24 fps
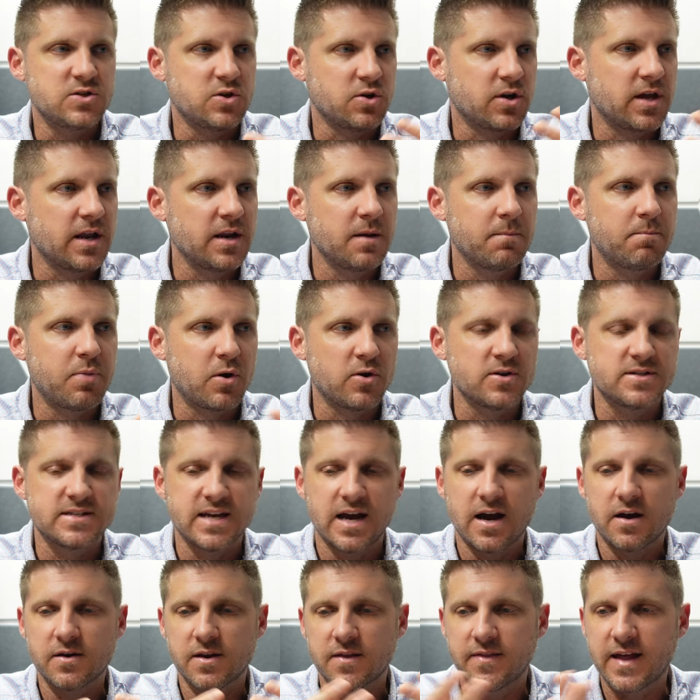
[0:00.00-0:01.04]
you're getting burnt
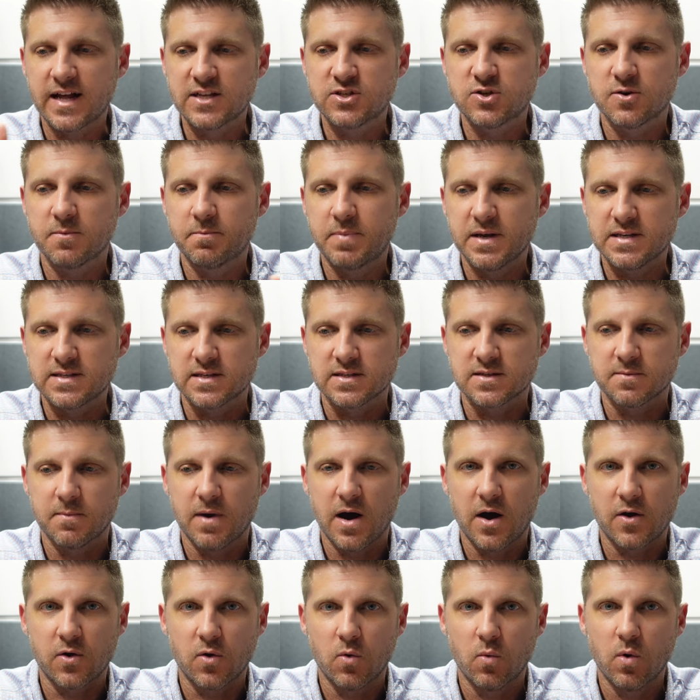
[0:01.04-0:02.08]
out, and that's your business
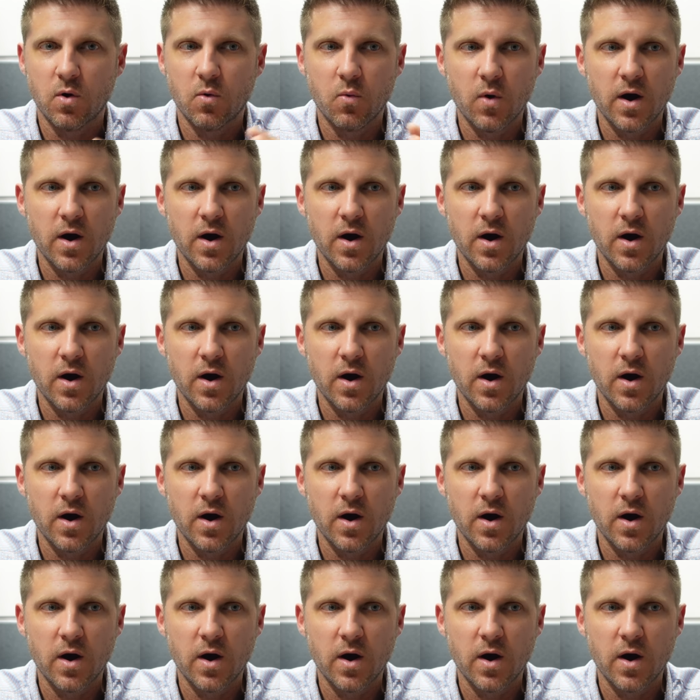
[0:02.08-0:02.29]
model, well,